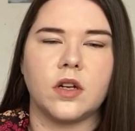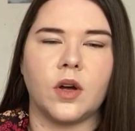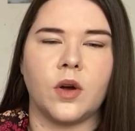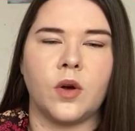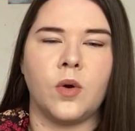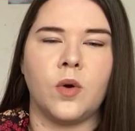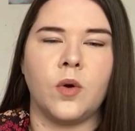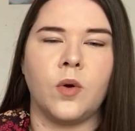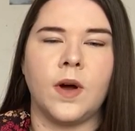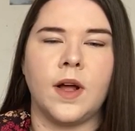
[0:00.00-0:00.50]

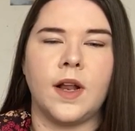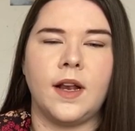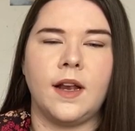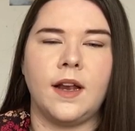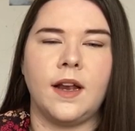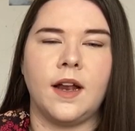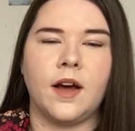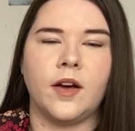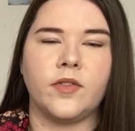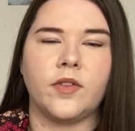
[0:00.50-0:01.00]
Oh, I
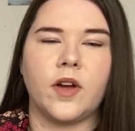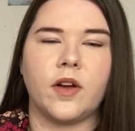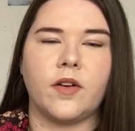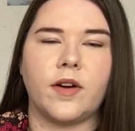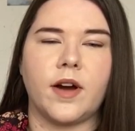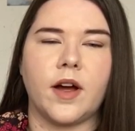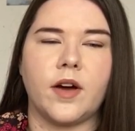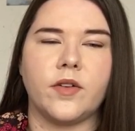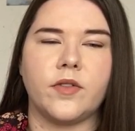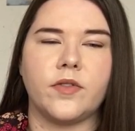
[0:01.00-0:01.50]
love her
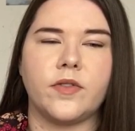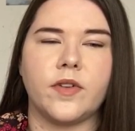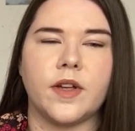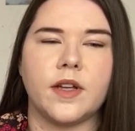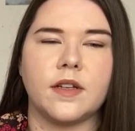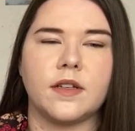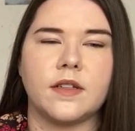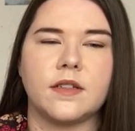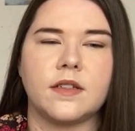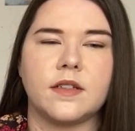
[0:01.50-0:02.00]

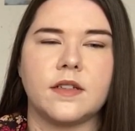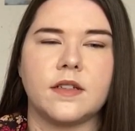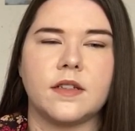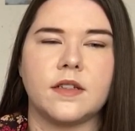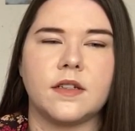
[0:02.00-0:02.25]
outfit.